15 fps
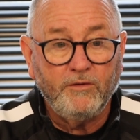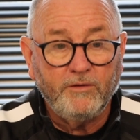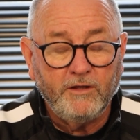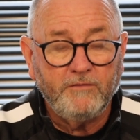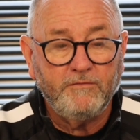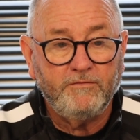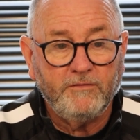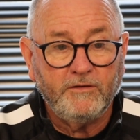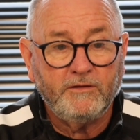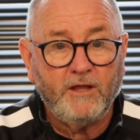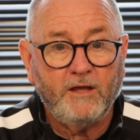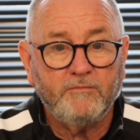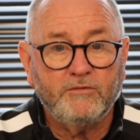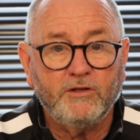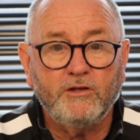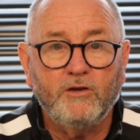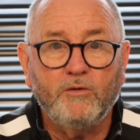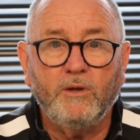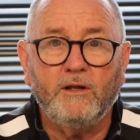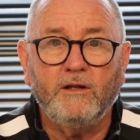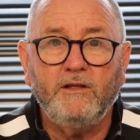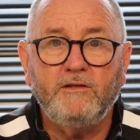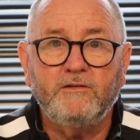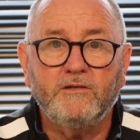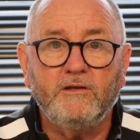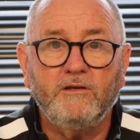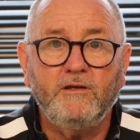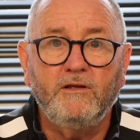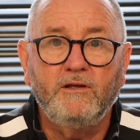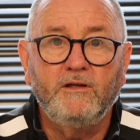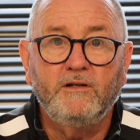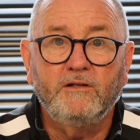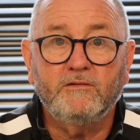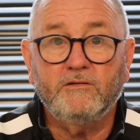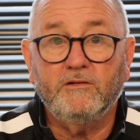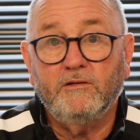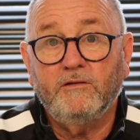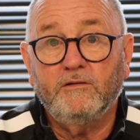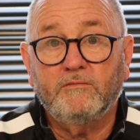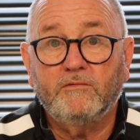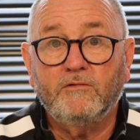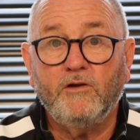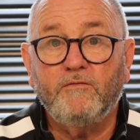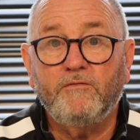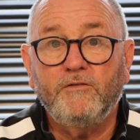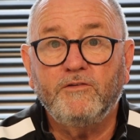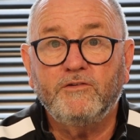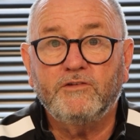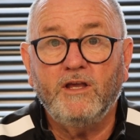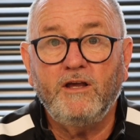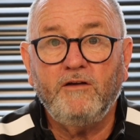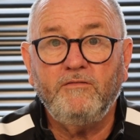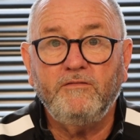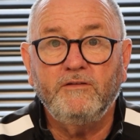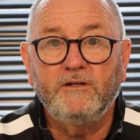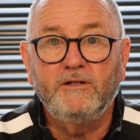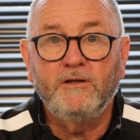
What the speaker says: and they've adapted quickly to the Conference South,